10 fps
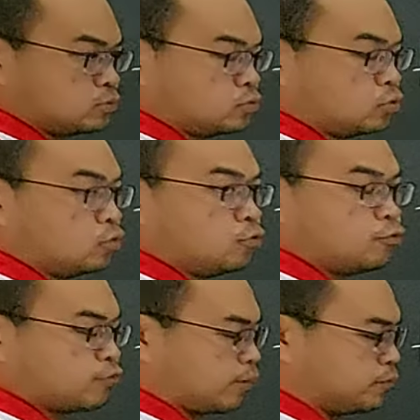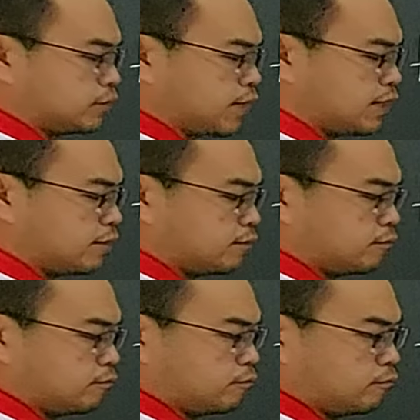2 from the right,
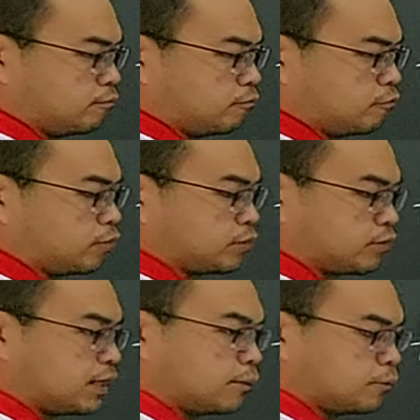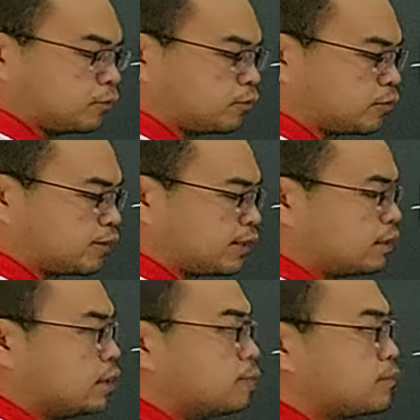apart from the
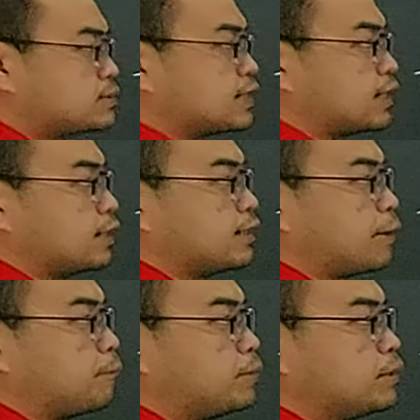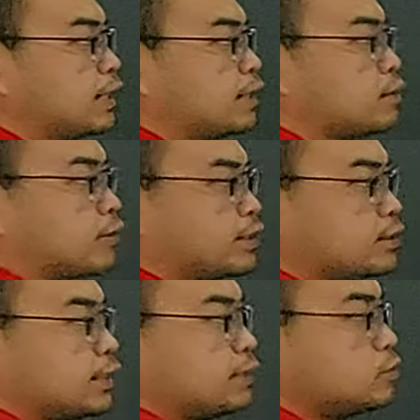right, means that a number that
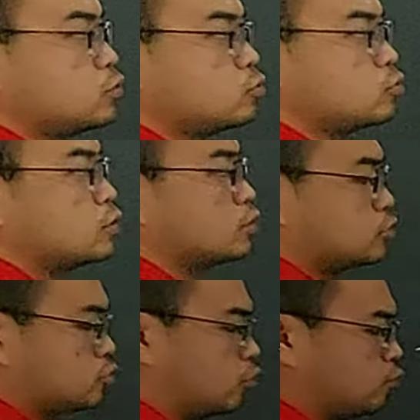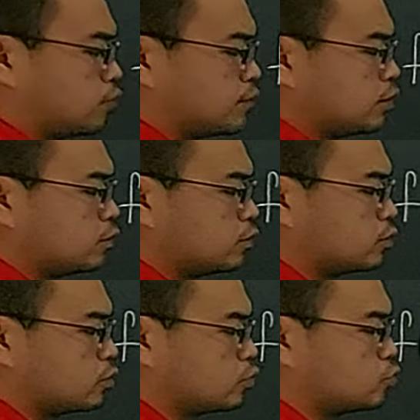greater than 2. So, will be
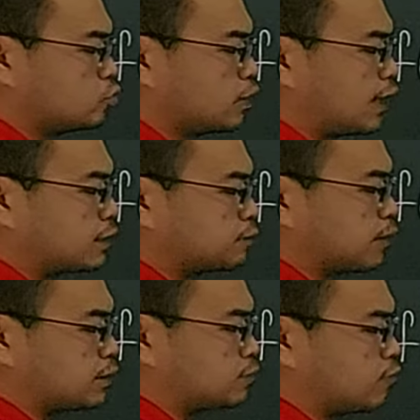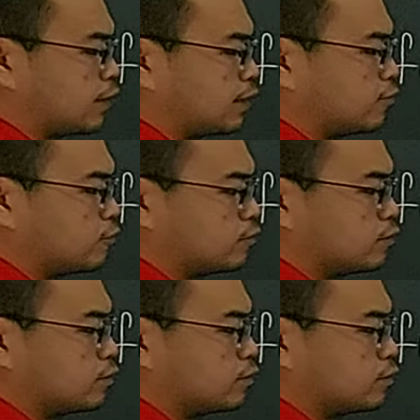2x plus 5.